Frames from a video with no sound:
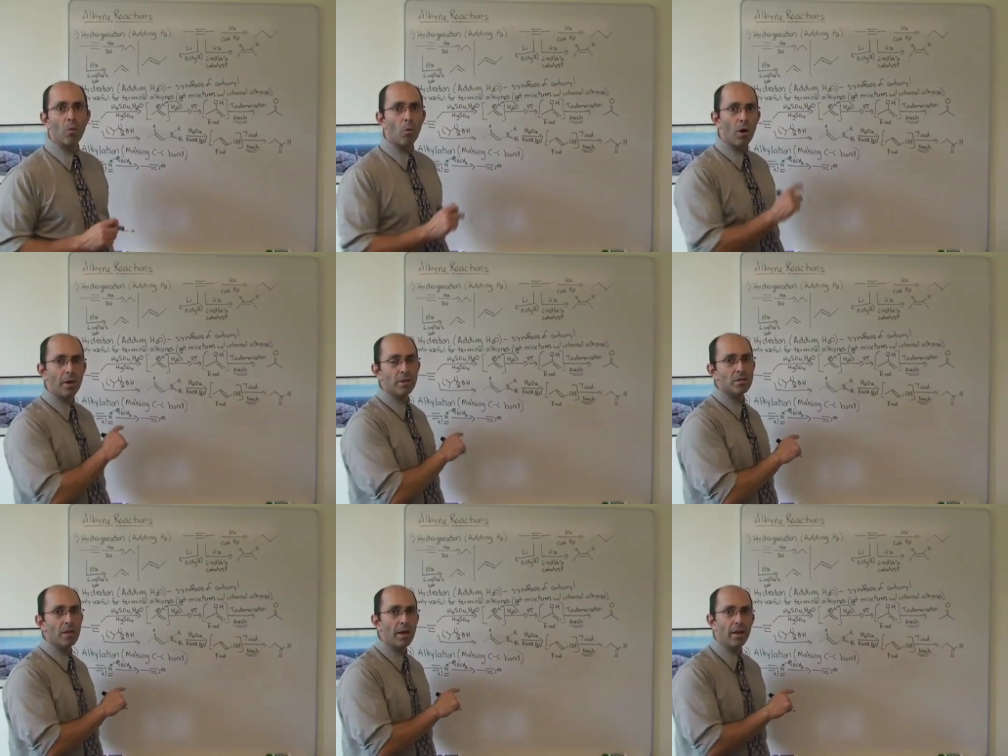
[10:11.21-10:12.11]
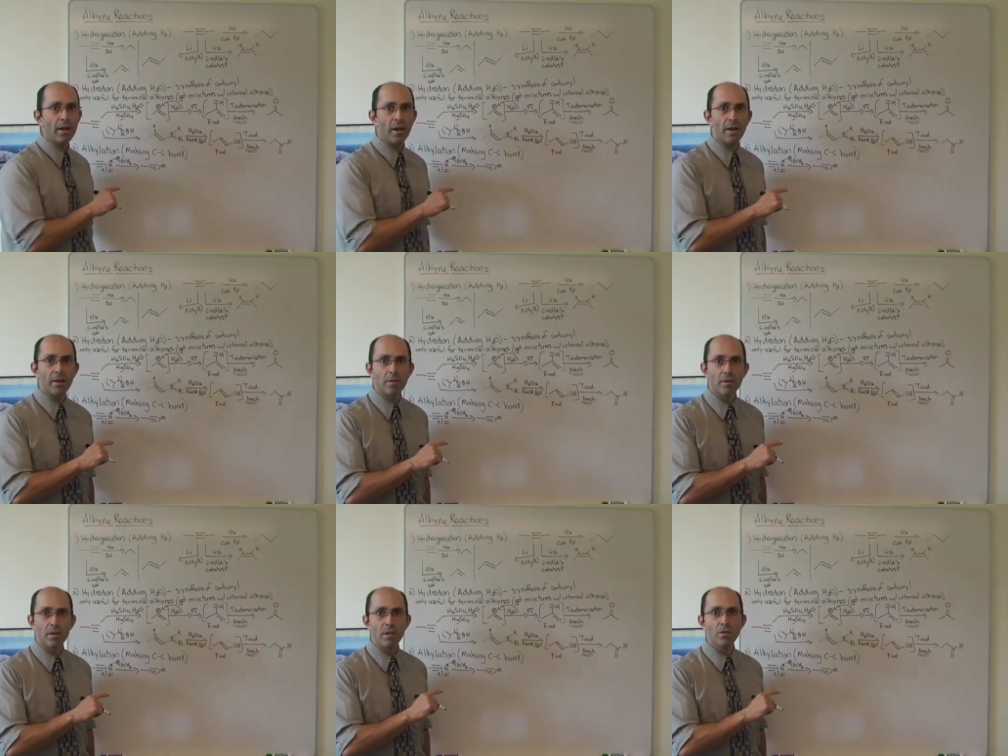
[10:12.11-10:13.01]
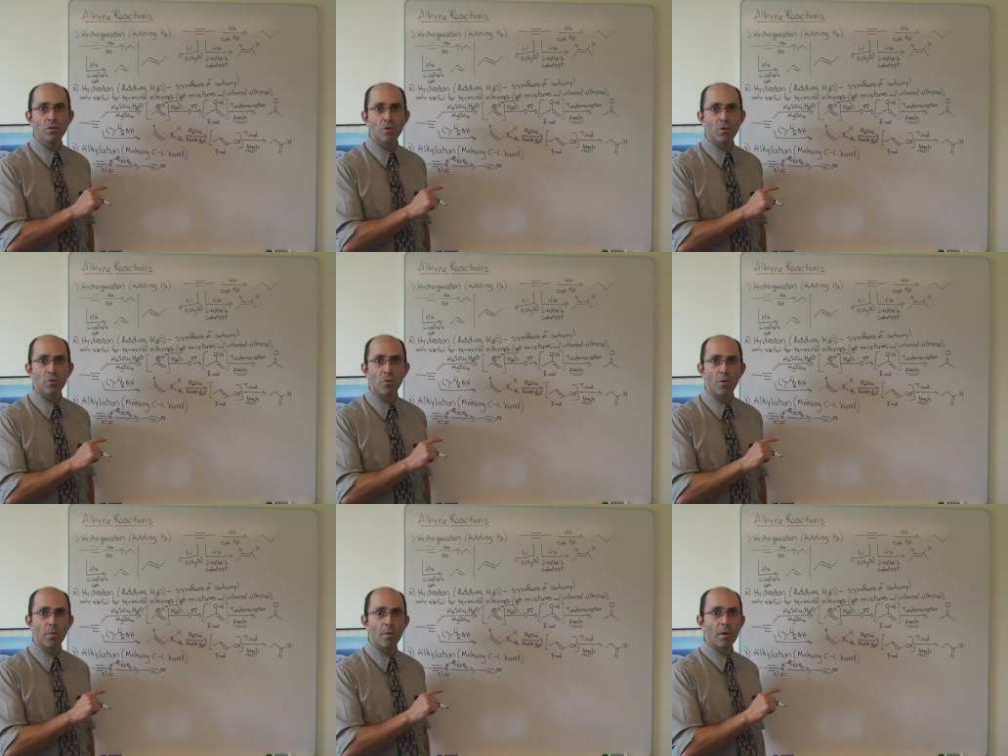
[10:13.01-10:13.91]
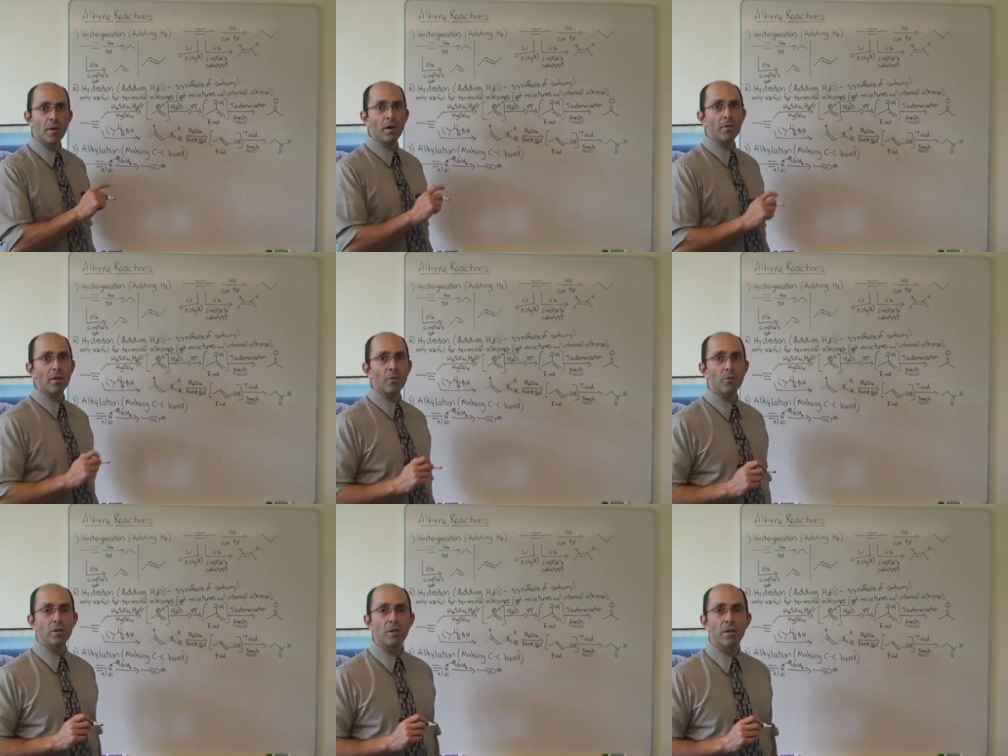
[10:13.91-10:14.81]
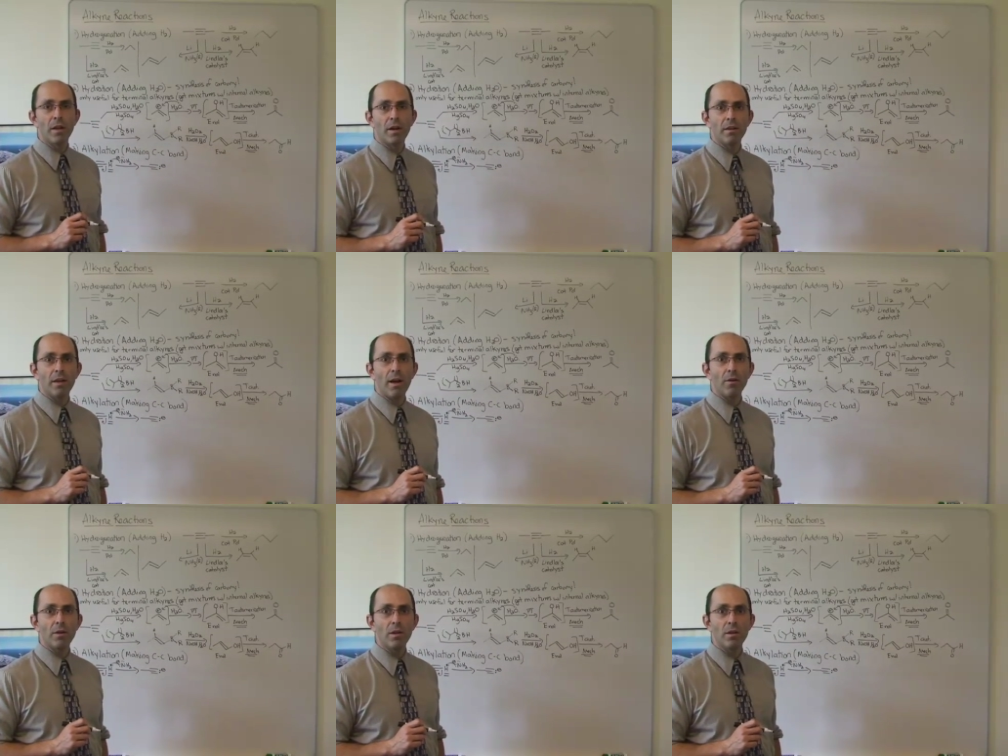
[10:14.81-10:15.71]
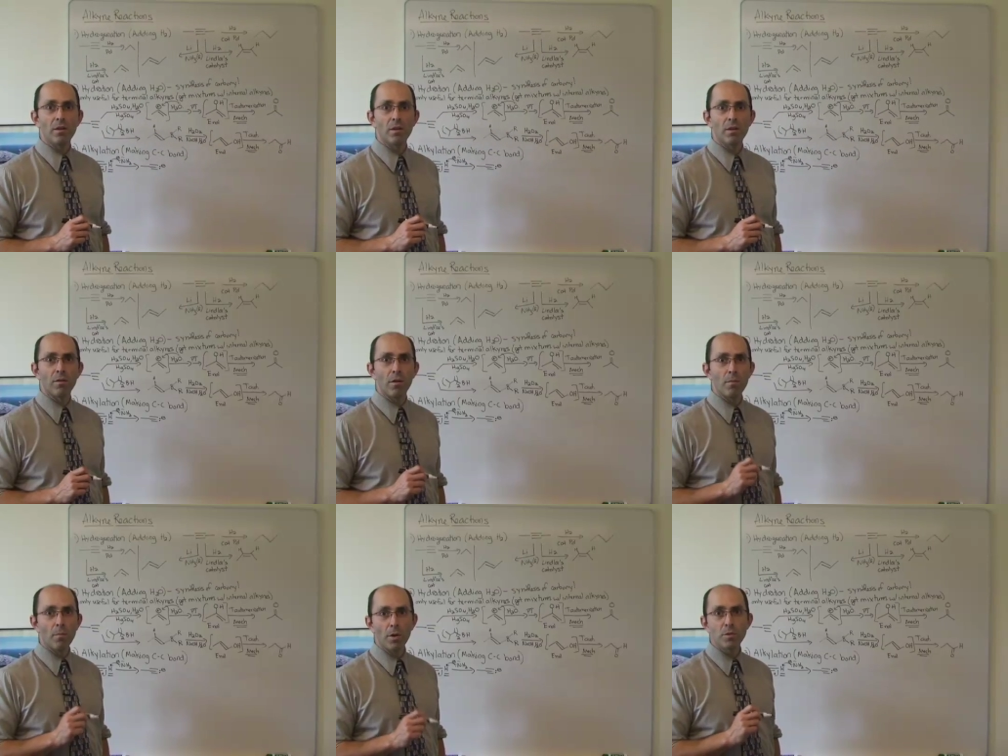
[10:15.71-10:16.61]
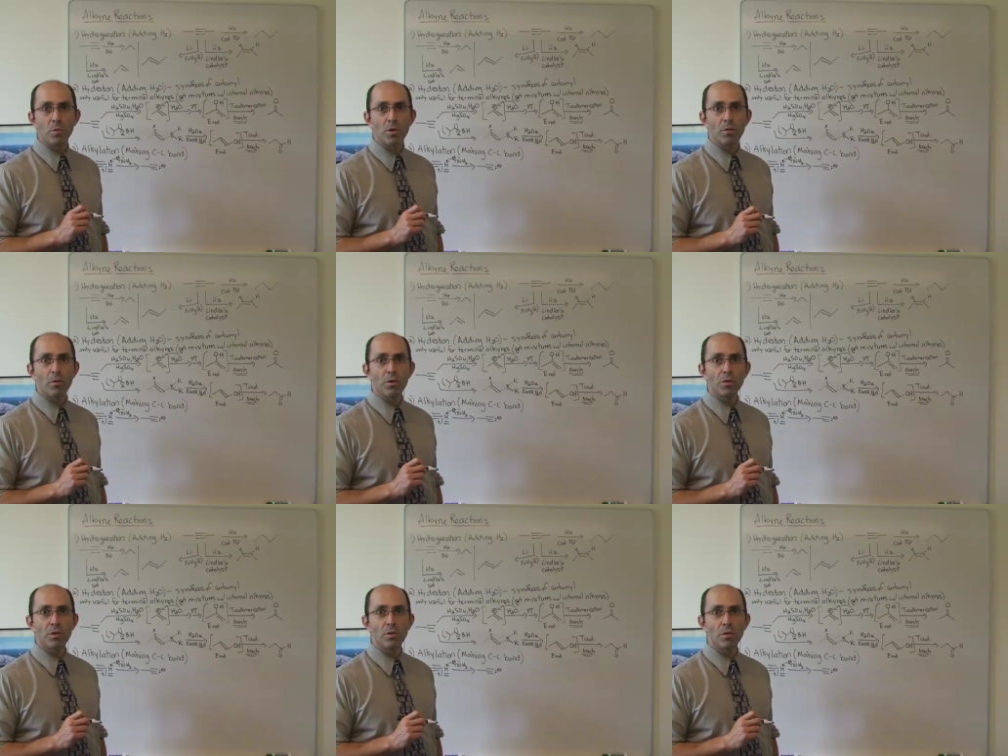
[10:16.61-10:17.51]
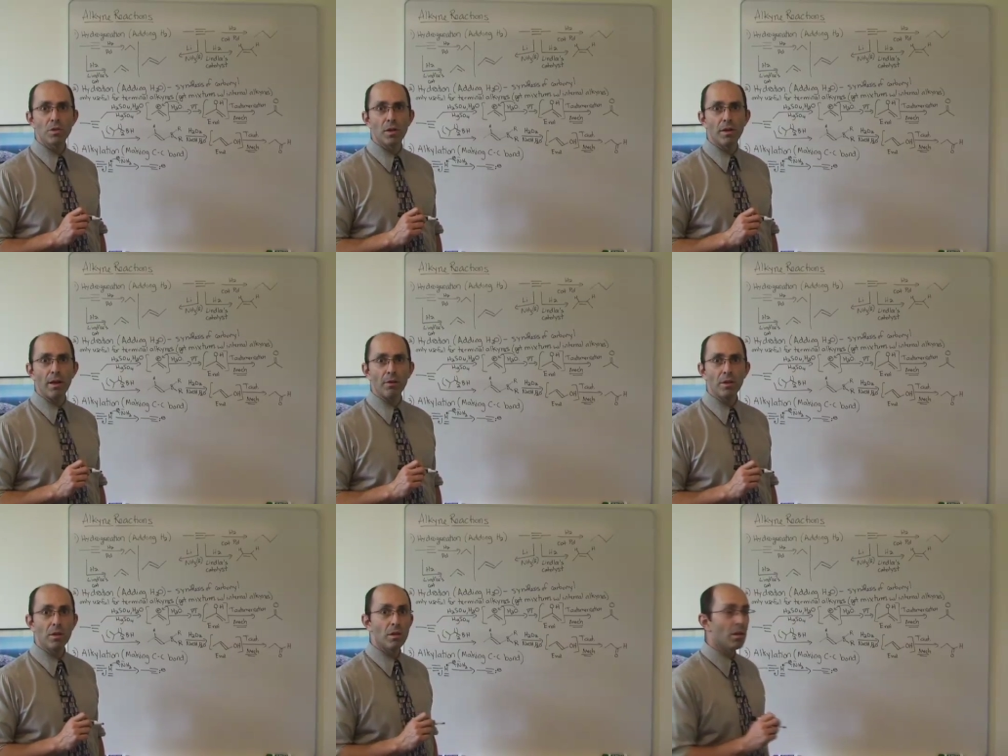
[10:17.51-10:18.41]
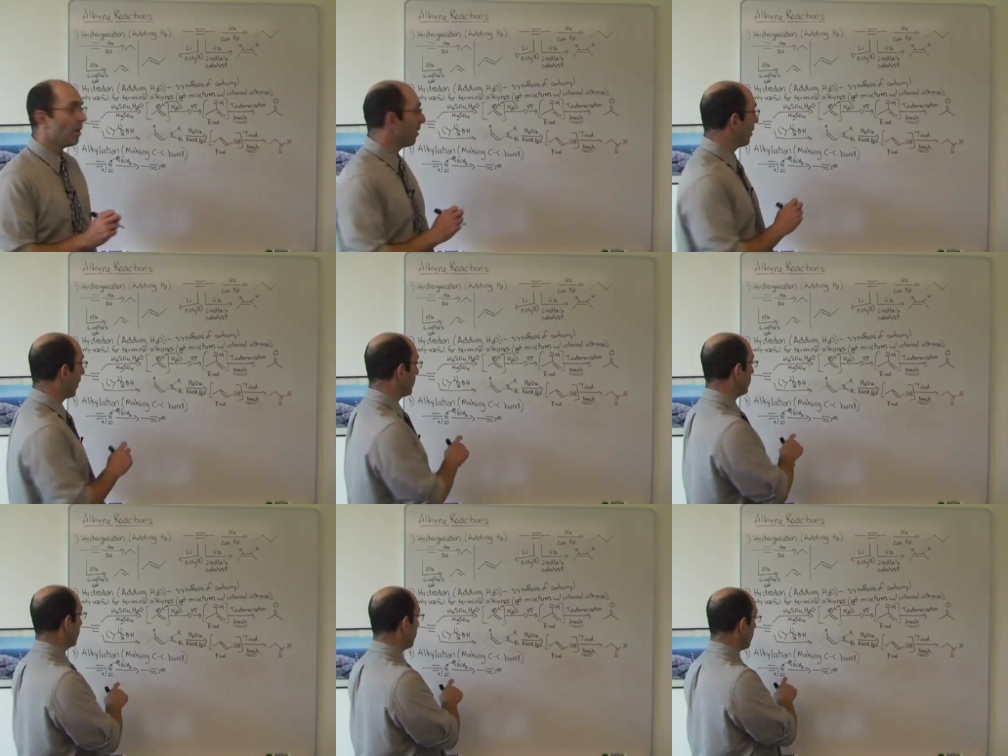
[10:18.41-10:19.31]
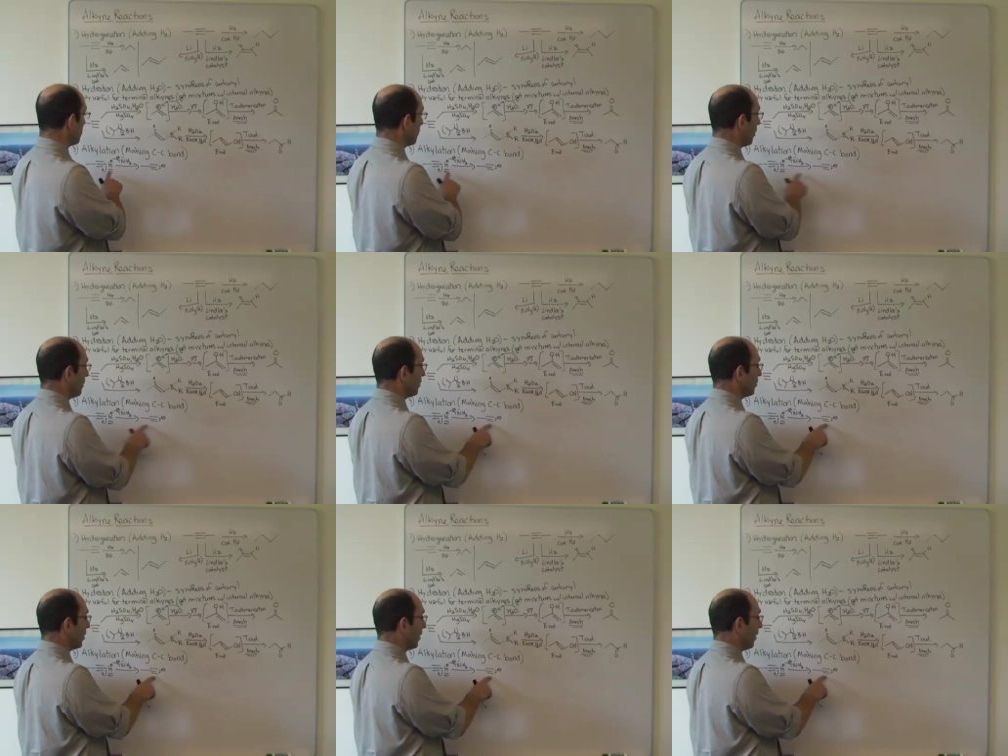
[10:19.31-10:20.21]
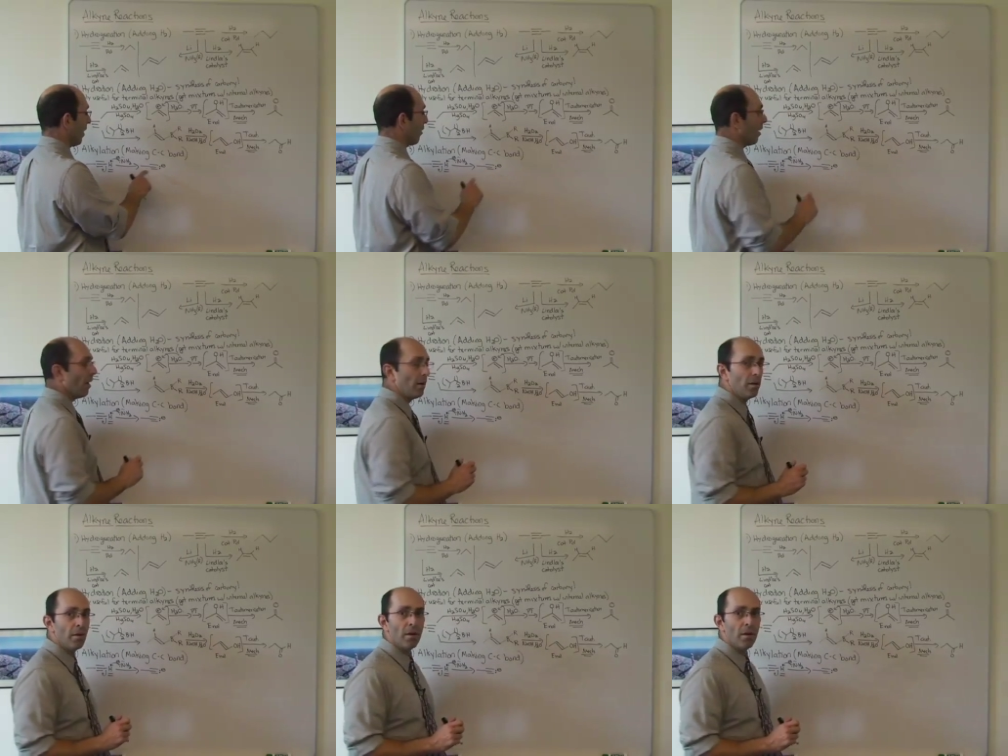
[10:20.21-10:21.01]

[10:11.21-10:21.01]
why is that anion easier to form than if we did that on an alkene, right? Much more difficult to do this on an alkene. Not too difficult at all to do it on an alkyne.